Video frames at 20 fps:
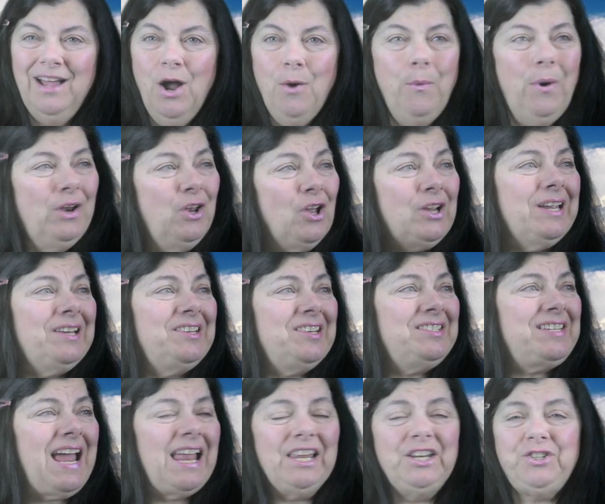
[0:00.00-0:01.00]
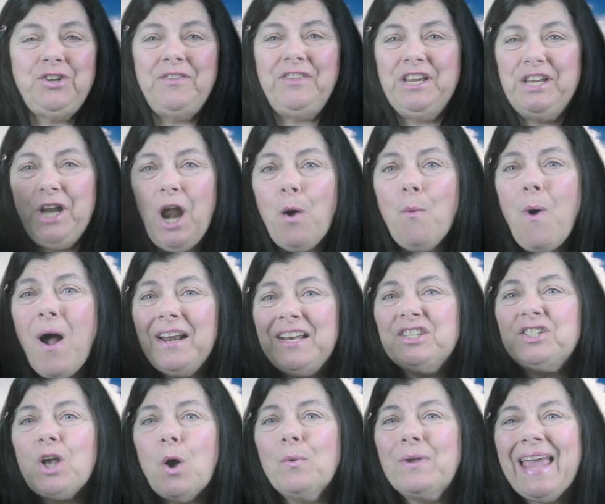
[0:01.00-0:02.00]
We're looking to tell each other, you know what,
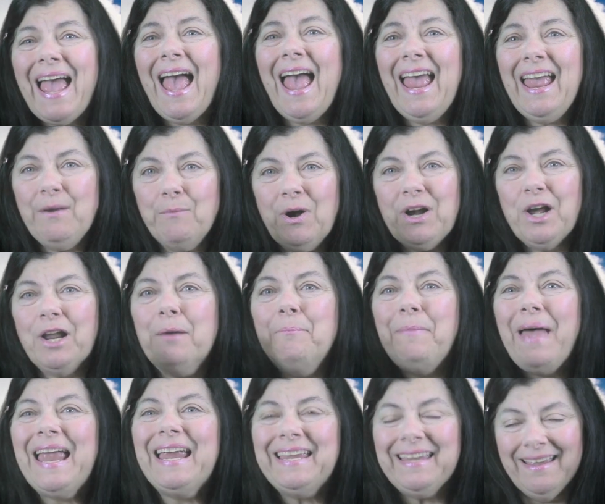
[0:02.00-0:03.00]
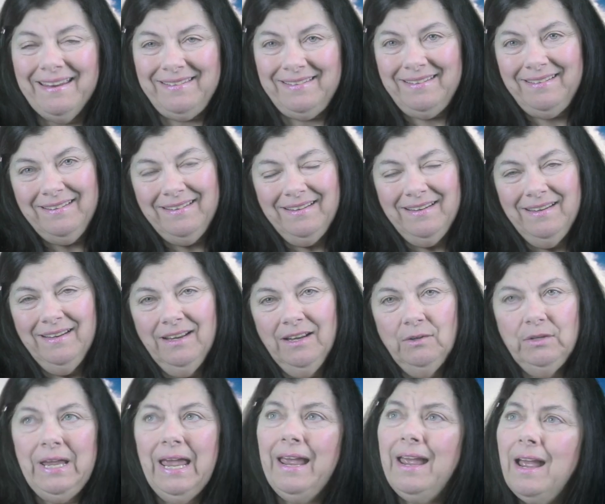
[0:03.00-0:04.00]
it's okay, we're going to make it.
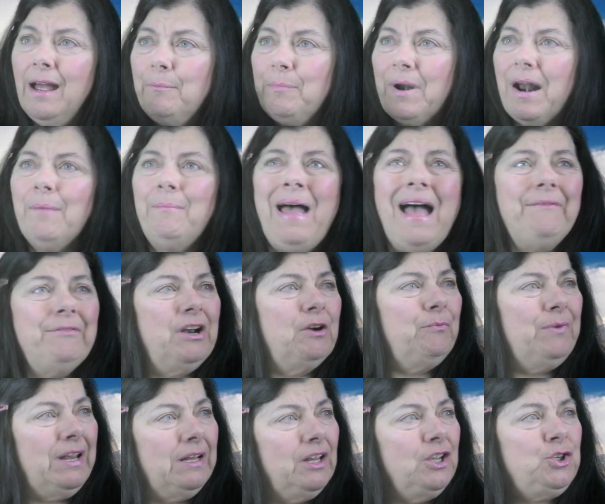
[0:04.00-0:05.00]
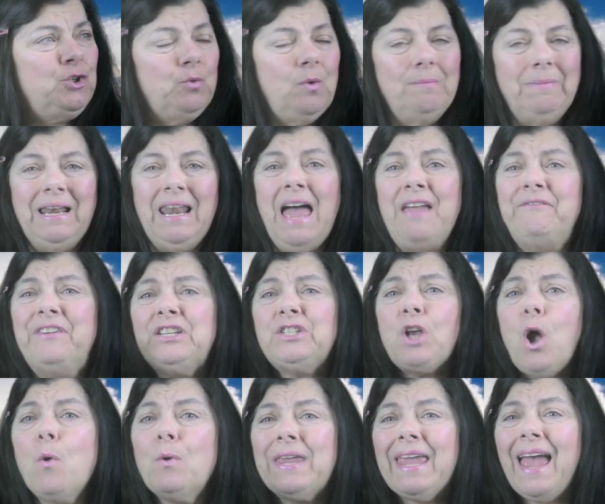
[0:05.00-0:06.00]
Yeah, but I'm having a real issue in my life. It's
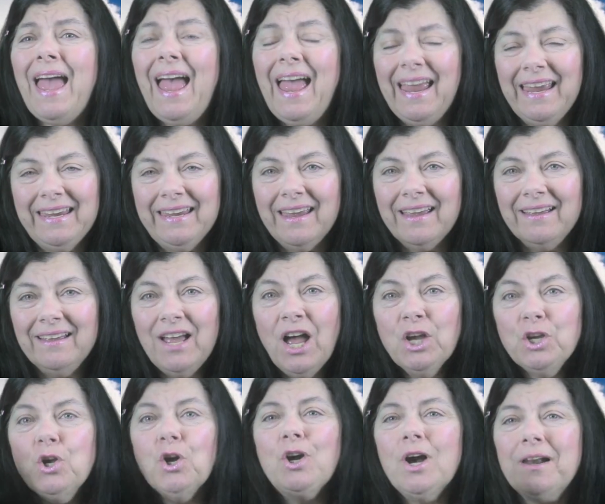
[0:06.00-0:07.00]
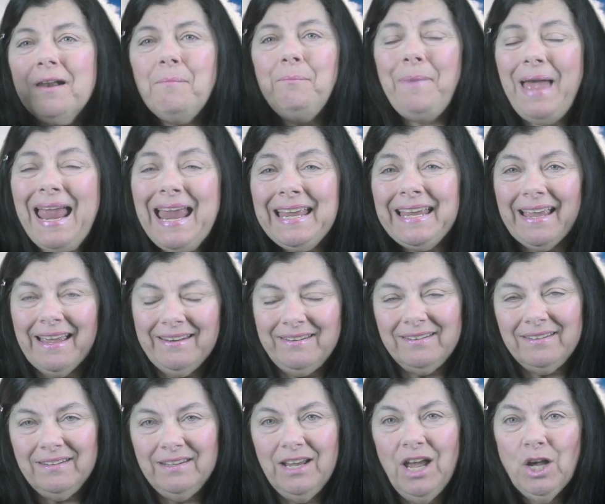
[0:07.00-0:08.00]
okay. You're going to make
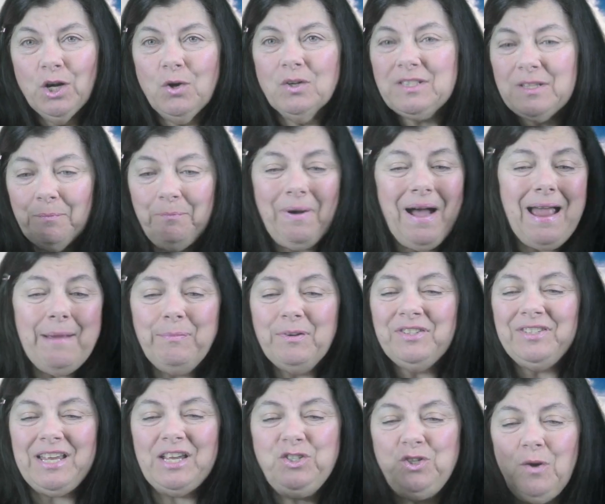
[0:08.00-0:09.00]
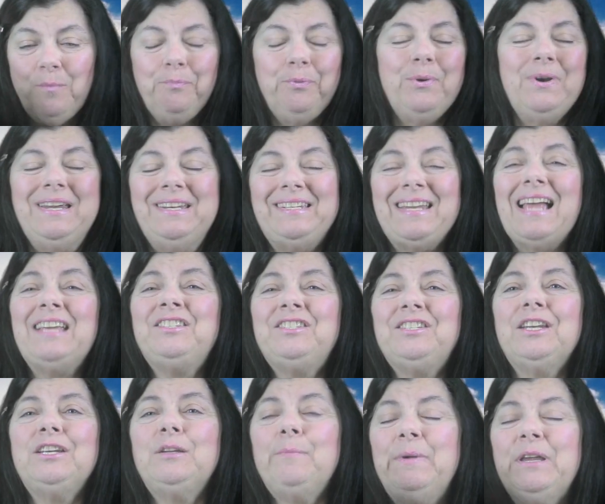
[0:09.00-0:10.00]
it. Because the Bible says you're
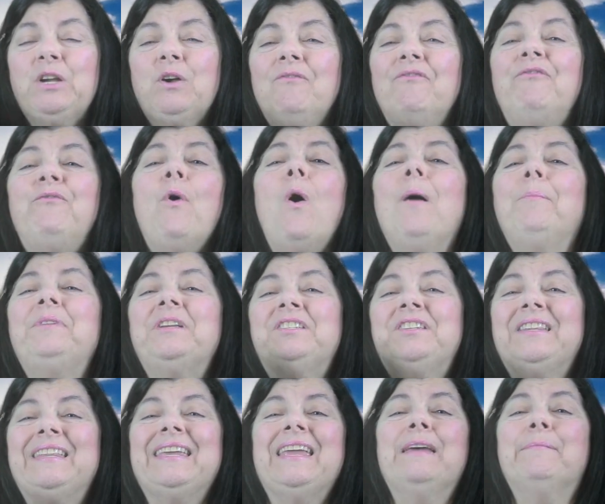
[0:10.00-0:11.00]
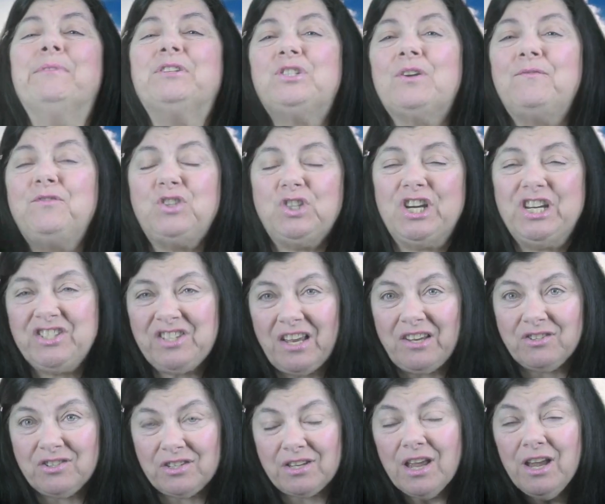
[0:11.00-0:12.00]
predestined to be conformed into the image of
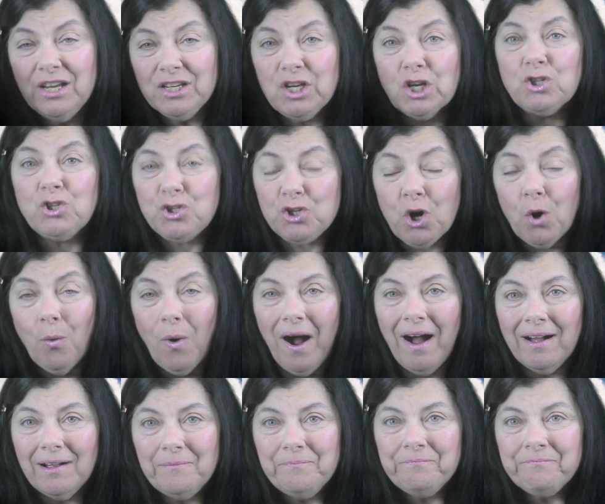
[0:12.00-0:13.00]
Jesus, Yeshua.